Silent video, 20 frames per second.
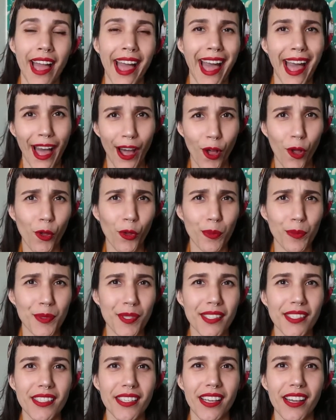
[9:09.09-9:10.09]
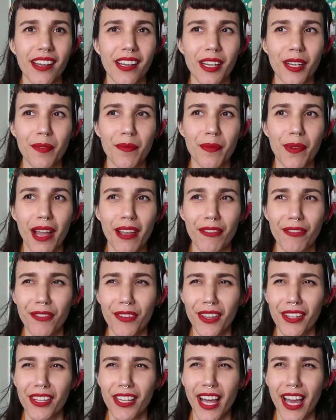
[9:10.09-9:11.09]
helps. Um, I
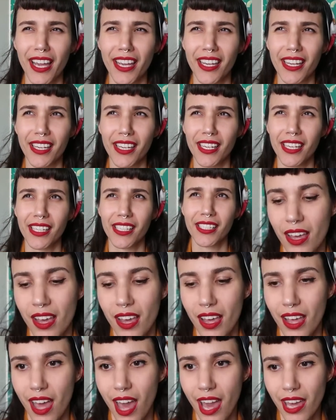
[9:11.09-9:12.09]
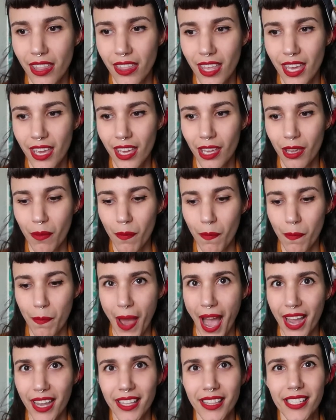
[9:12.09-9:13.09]
feel like, I think
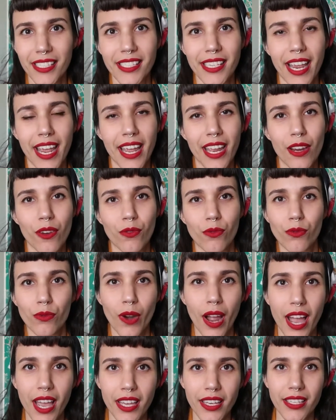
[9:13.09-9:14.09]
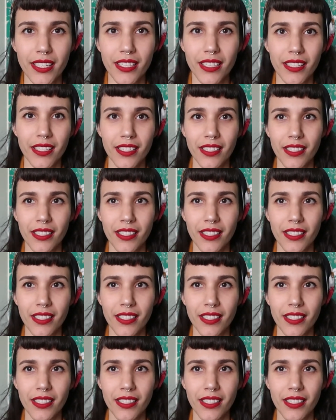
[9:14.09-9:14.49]
back in the day, red